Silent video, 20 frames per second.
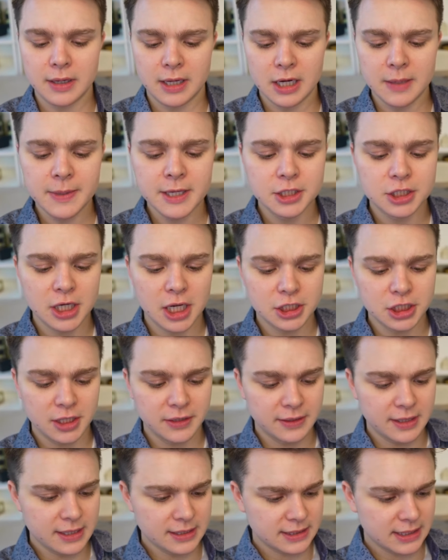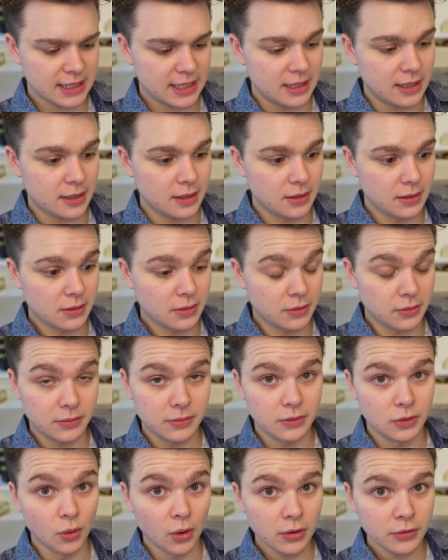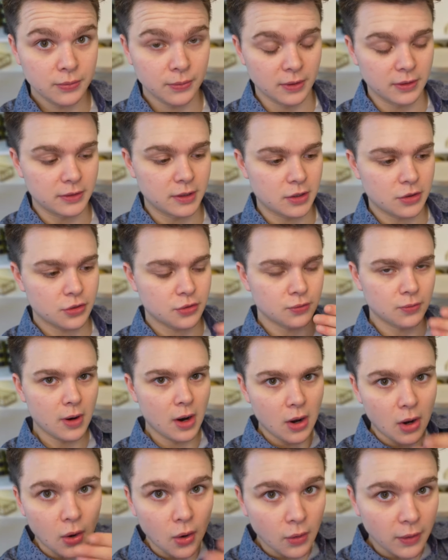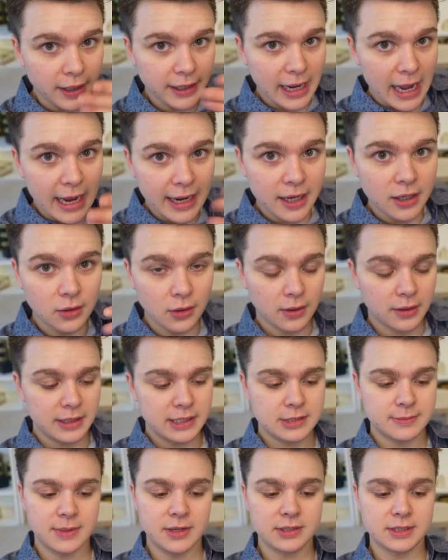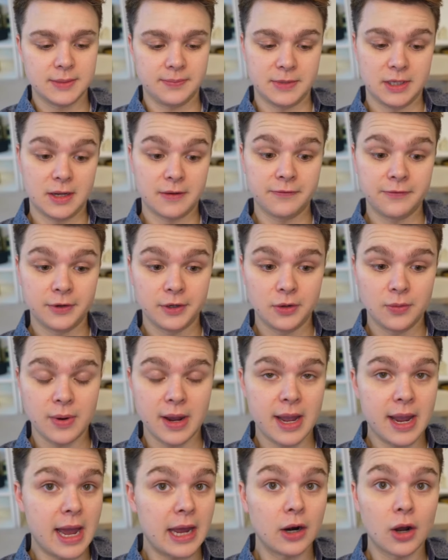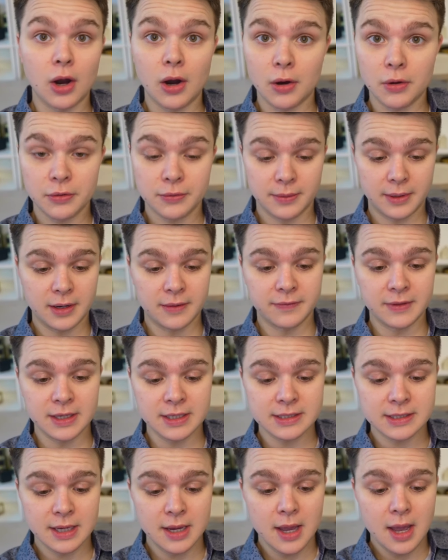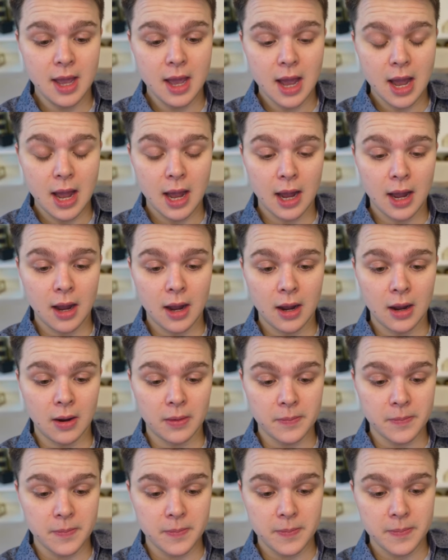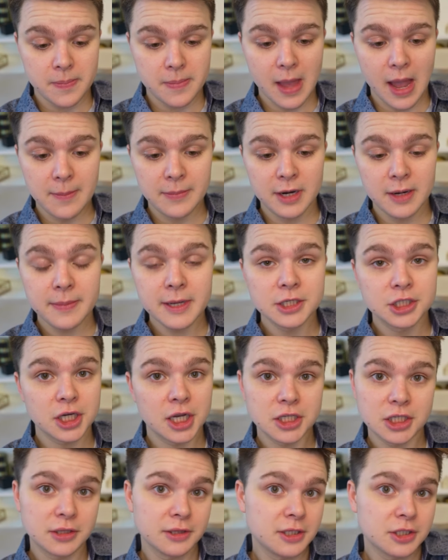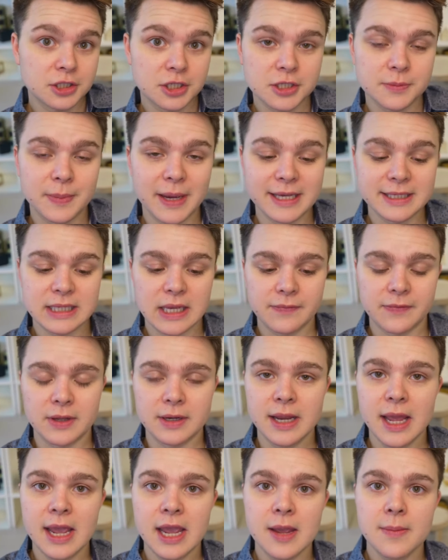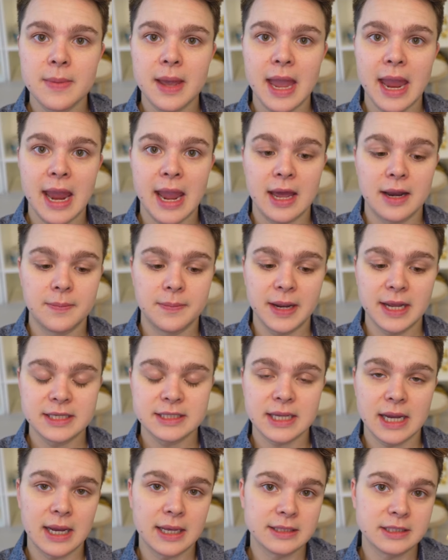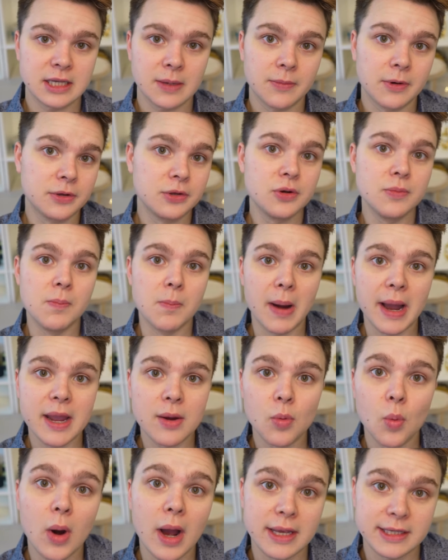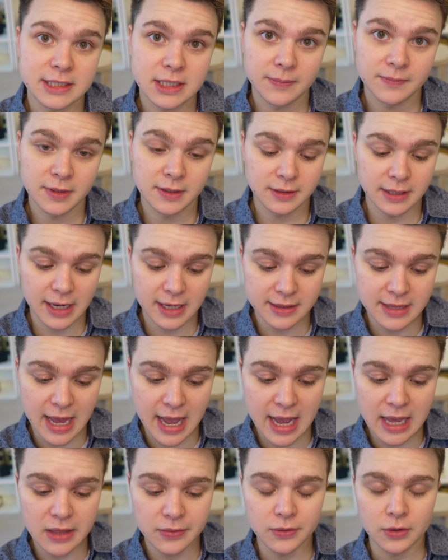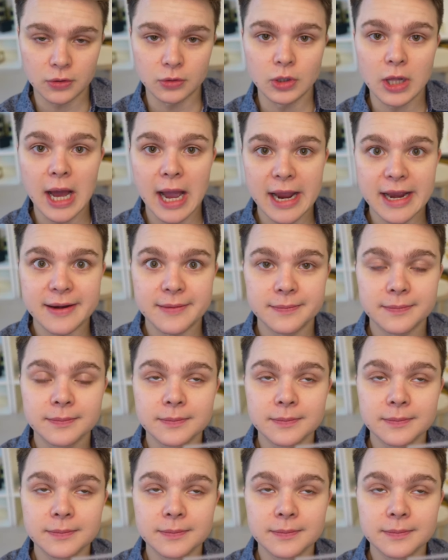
gonna be judging this and Northwood, the throw, like I can already smell something a foot away on all three of these. Um, I'm gonna be judging this just based on the name and based on someone who might want something like that in their line.